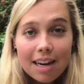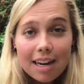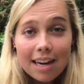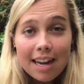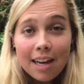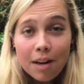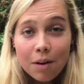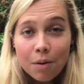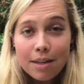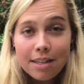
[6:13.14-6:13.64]

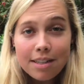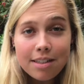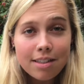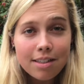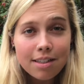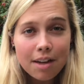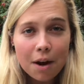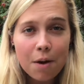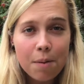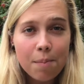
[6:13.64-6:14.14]
Liquid
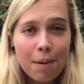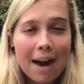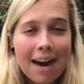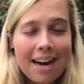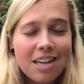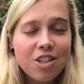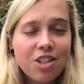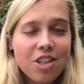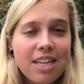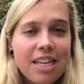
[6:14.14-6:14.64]
soap
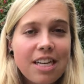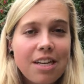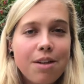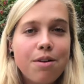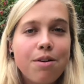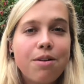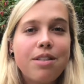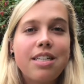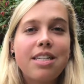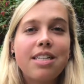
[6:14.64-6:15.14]
actually
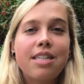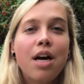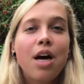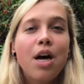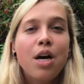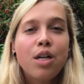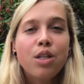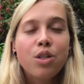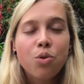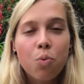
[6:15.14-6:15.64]
uses
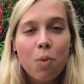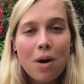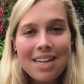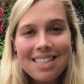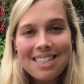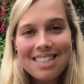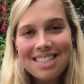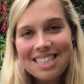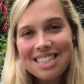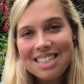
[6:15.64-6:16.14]

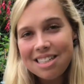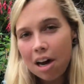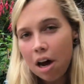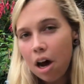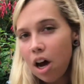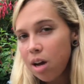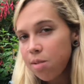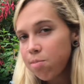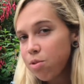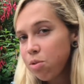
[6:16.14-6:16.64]
20
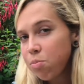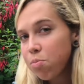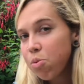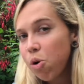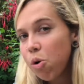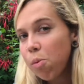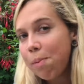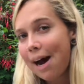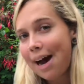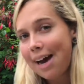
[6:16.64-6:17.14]
times
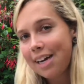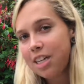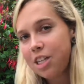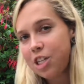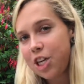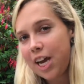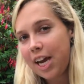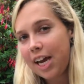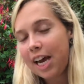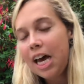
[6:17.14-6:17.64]
more
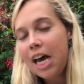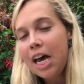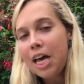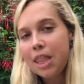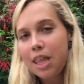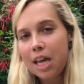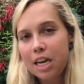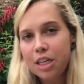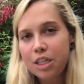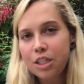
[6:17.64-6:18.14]
packaging
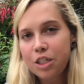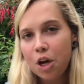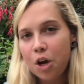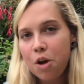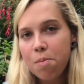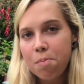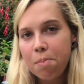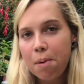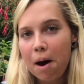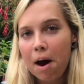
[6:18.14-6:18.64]
than a
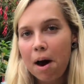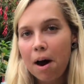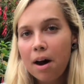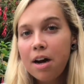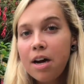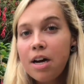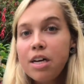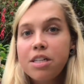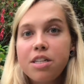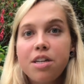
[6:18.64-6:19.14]
soap bar,
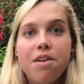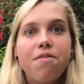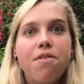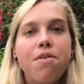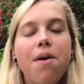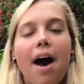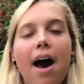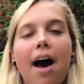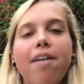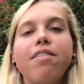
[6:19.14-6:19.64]
so if
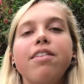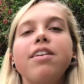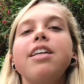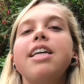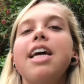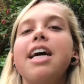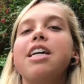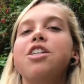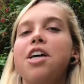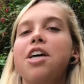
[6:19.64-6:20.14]
you
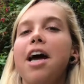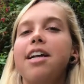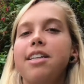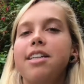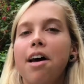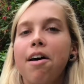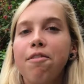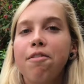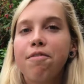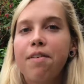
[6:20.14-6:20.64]
haven't yet
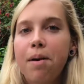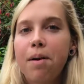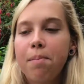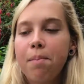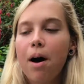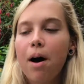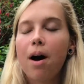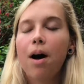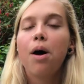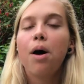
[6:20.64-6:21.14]
checked out
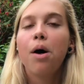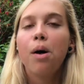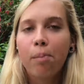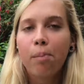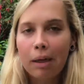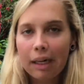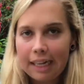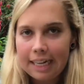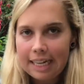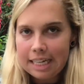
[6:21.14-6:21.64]
Finbar,
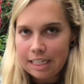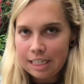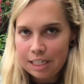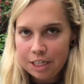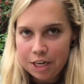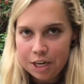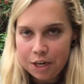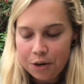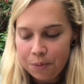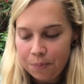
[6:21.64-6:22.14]
please
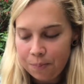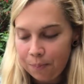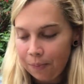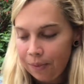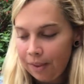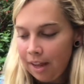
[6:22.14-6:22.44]
do.